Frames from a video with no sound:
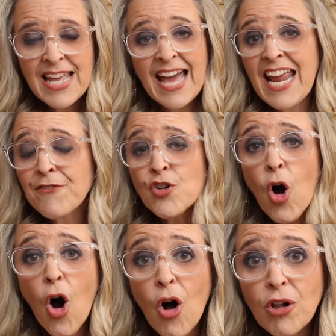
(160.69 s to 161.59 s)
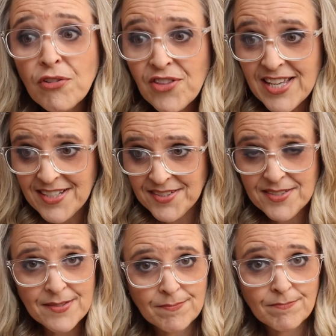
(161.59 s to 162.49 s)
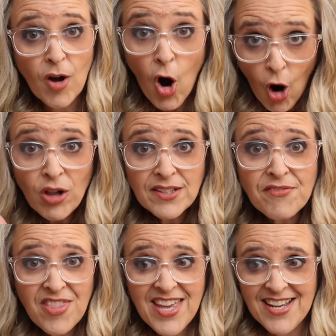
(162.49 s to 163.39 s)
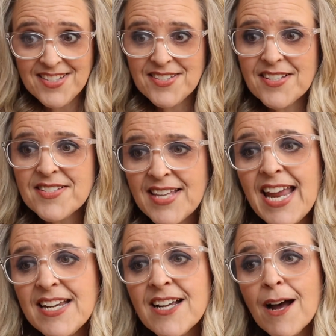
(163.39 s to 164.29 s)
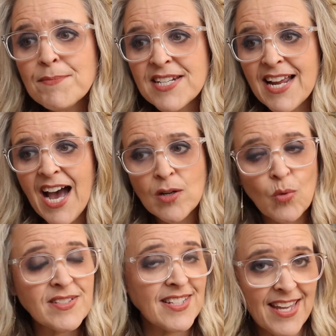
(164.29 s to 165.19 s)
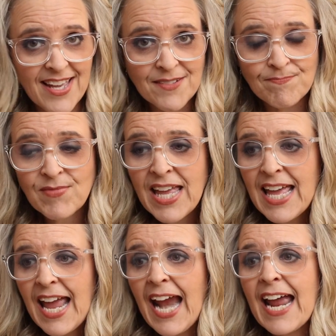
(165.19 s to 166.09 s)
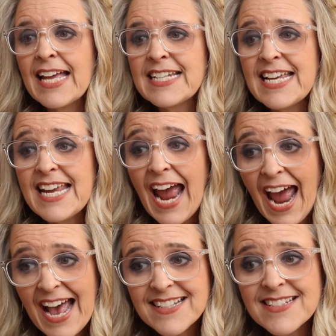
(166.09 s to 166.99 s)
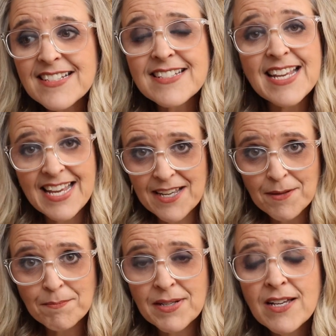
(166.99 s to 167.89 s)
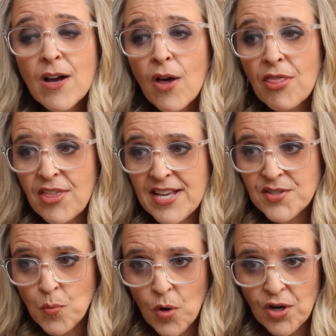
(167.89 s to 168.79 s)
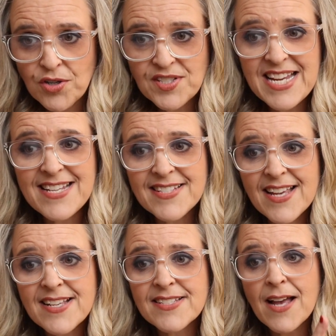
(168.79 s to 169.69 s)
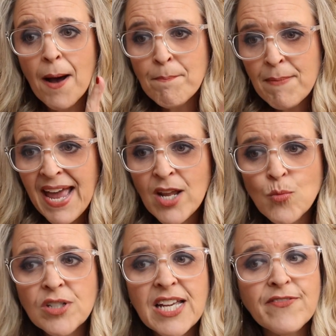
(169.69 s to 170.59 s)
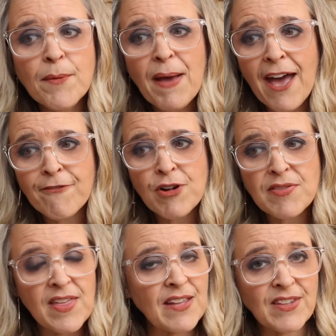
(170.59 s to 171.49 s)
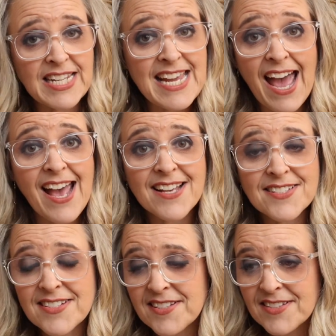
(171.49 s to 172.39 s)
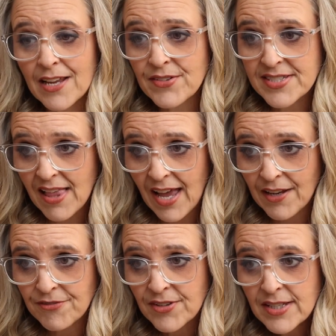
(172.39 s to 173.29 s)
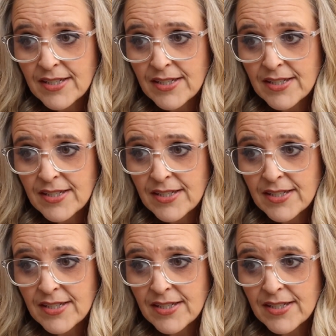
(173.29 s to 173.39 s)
And after all of this, Satan comes to God once again, and he asks him these words. He says, "A man will give up everything that he has to save his life,